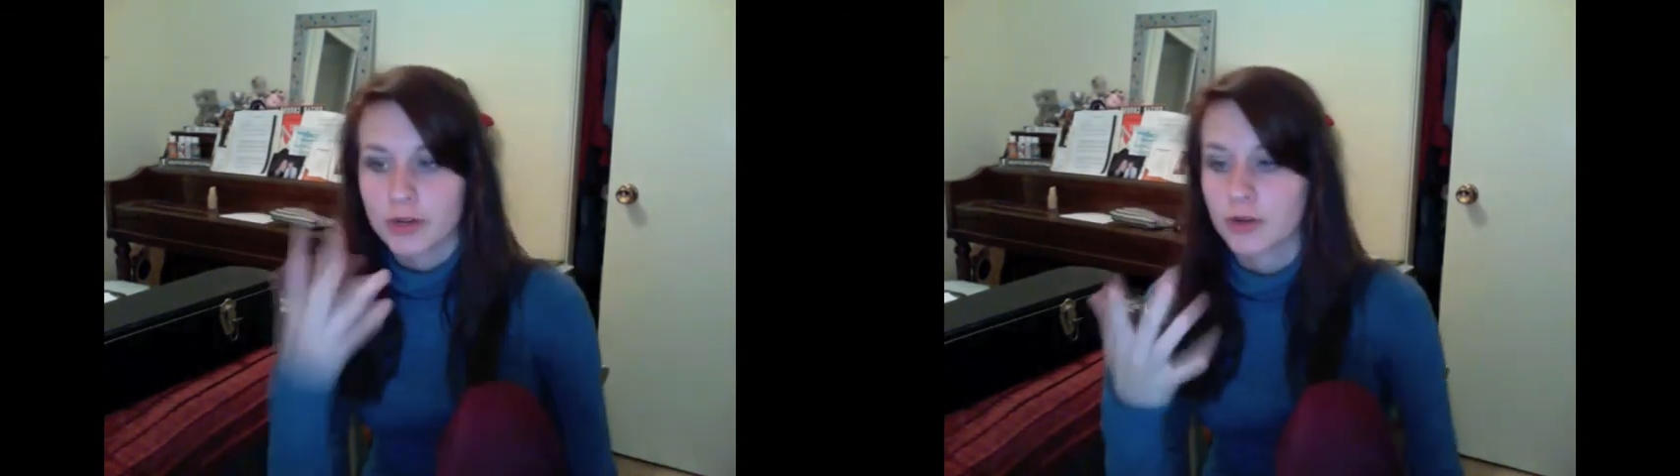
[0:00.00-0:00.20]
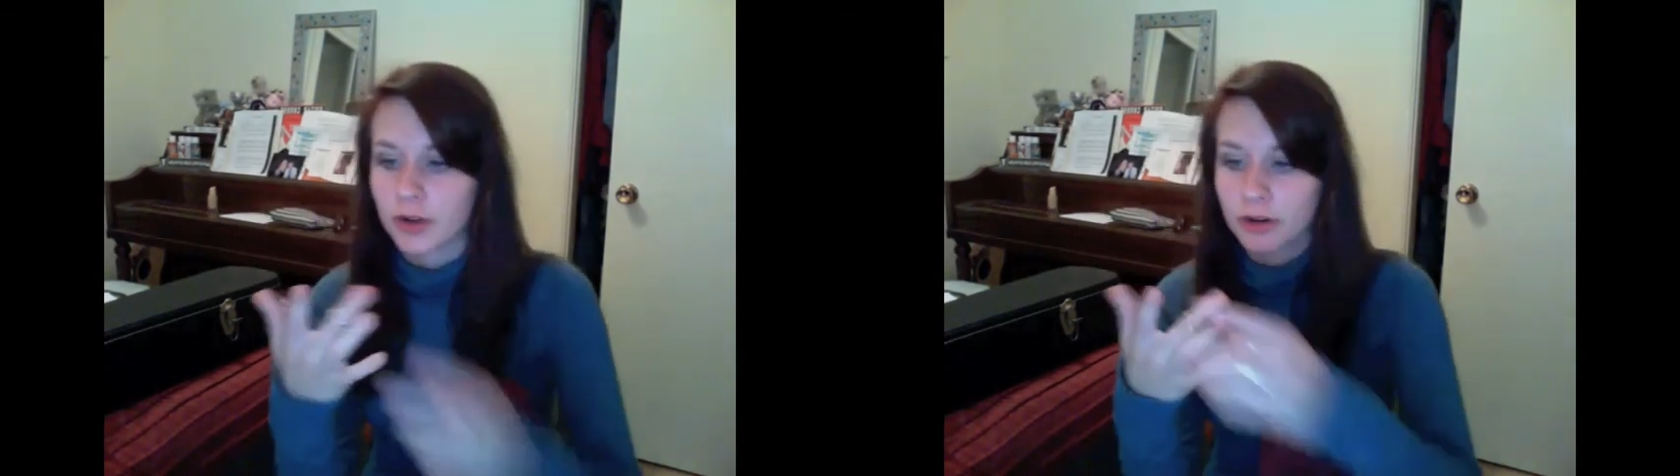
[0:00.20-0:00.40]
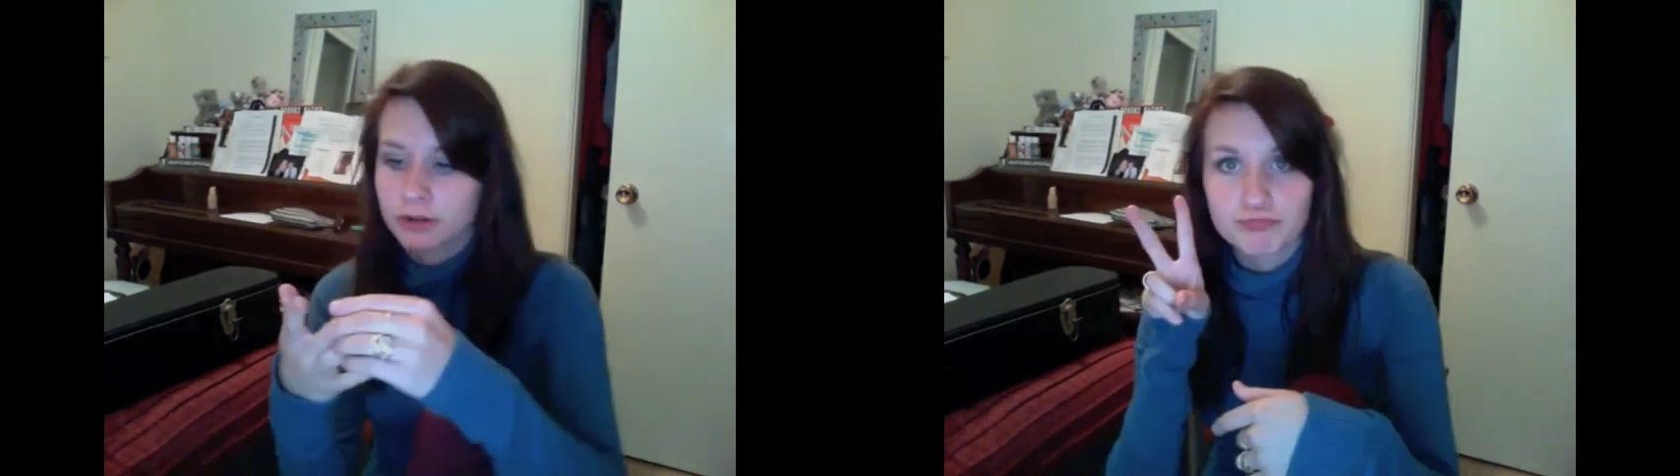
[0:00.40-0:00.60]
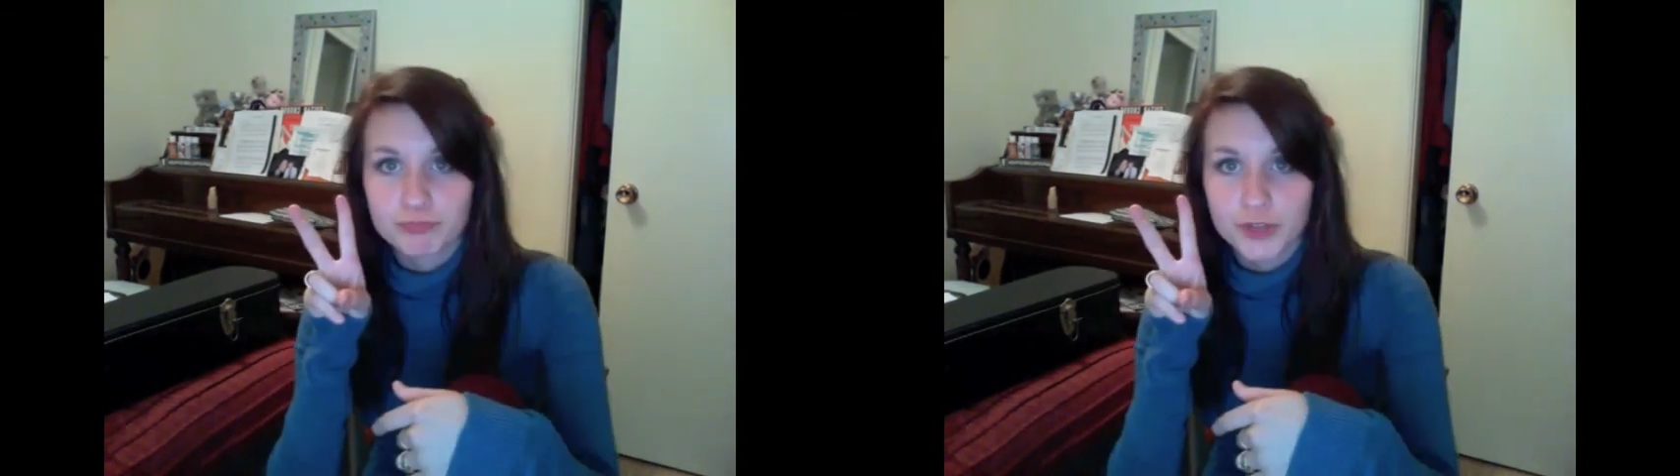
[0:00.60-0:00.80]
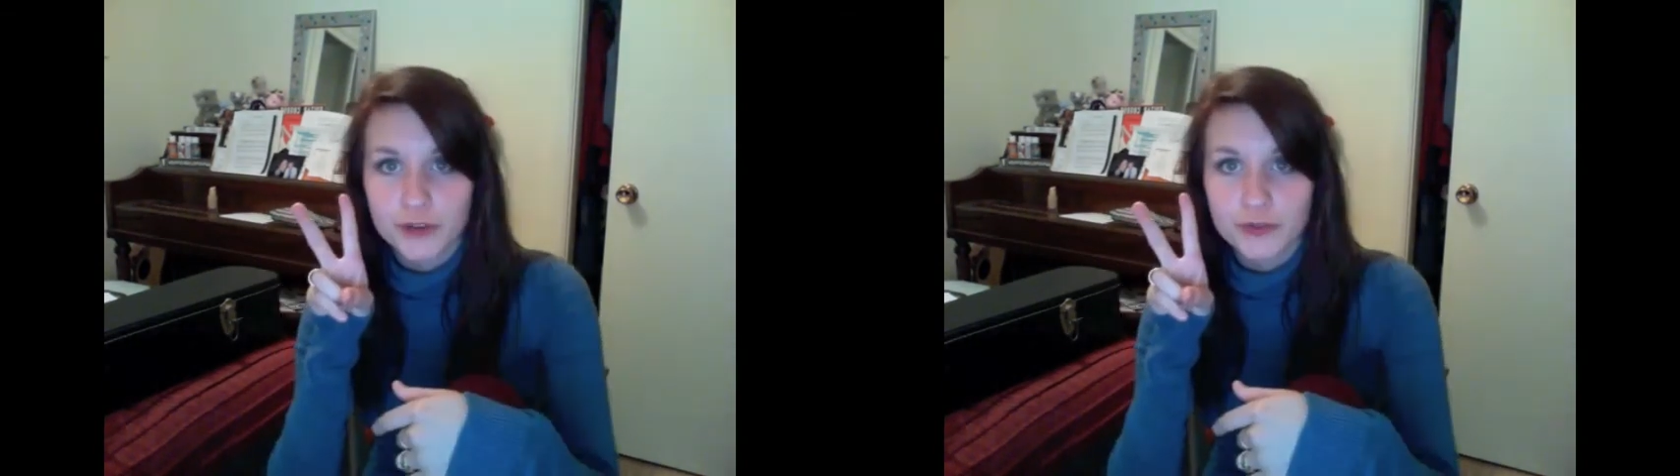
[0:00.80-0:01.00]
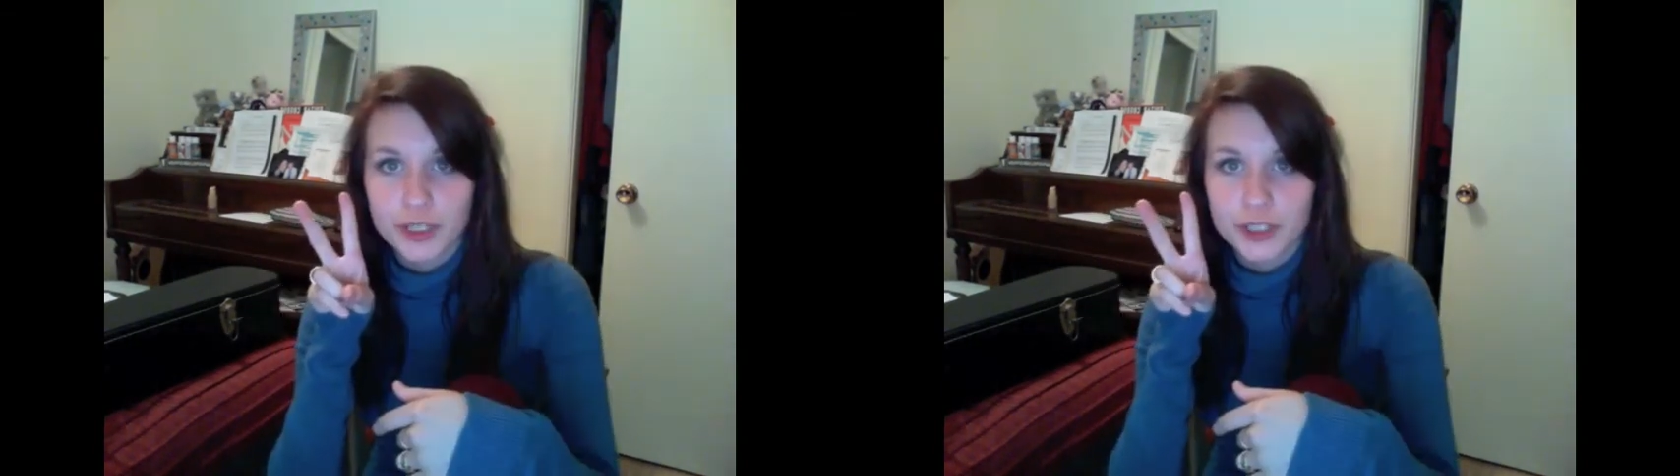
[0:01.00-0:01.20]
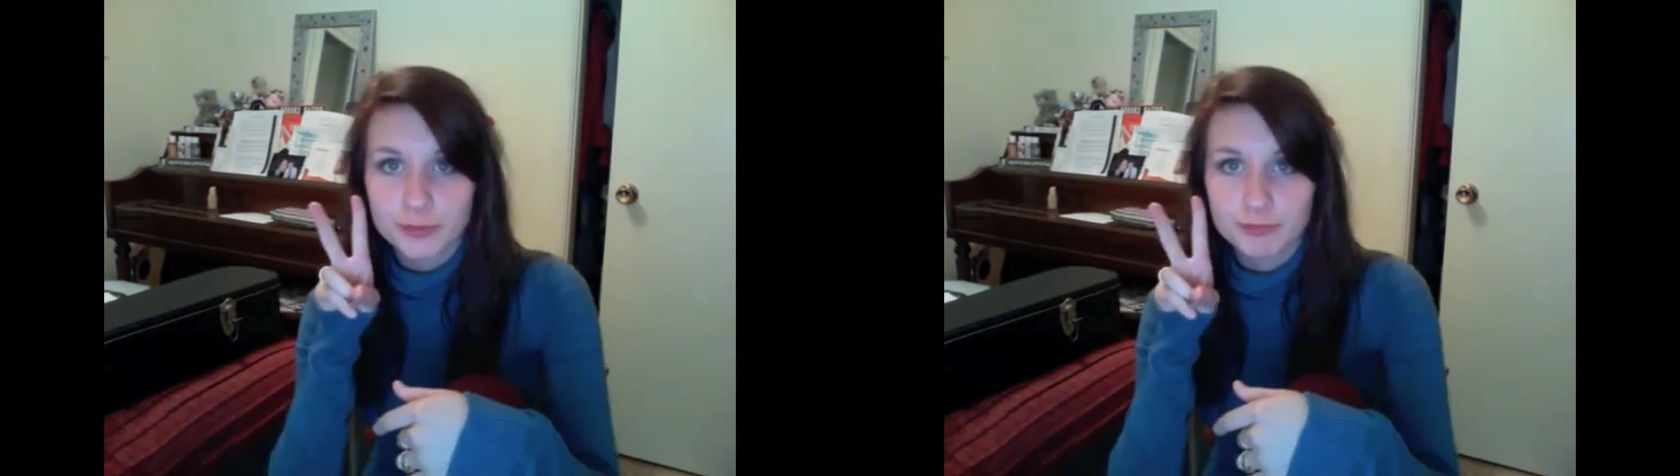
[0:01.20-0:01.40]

Oh no. Duck face.